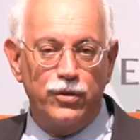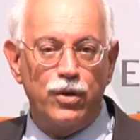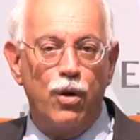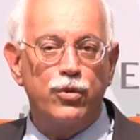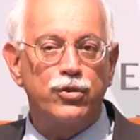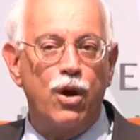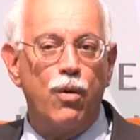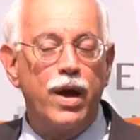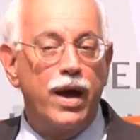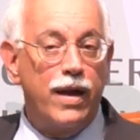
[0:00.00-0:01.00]
So,
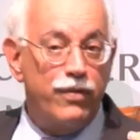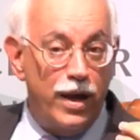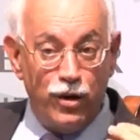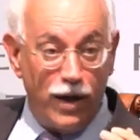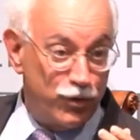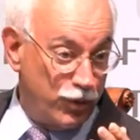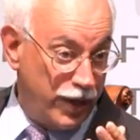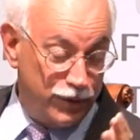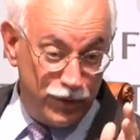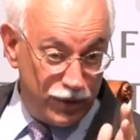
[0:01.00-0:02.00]
so, and then you have to
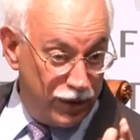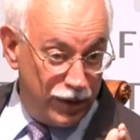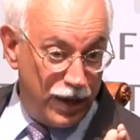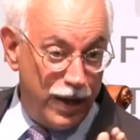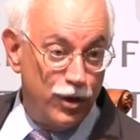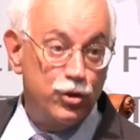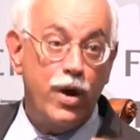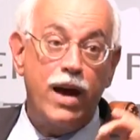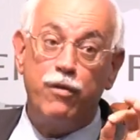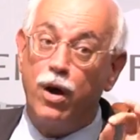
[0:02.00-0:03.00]
create these indicators.
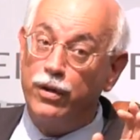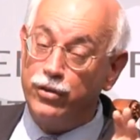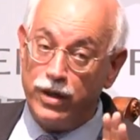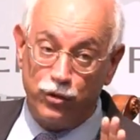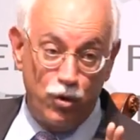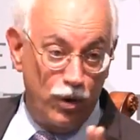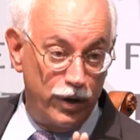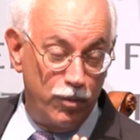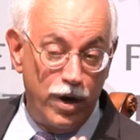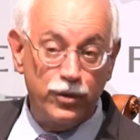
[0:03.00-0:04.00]
You have all the
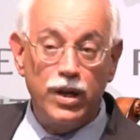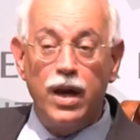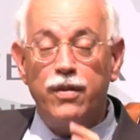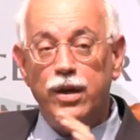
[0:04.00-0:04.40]
sectoral earmarks.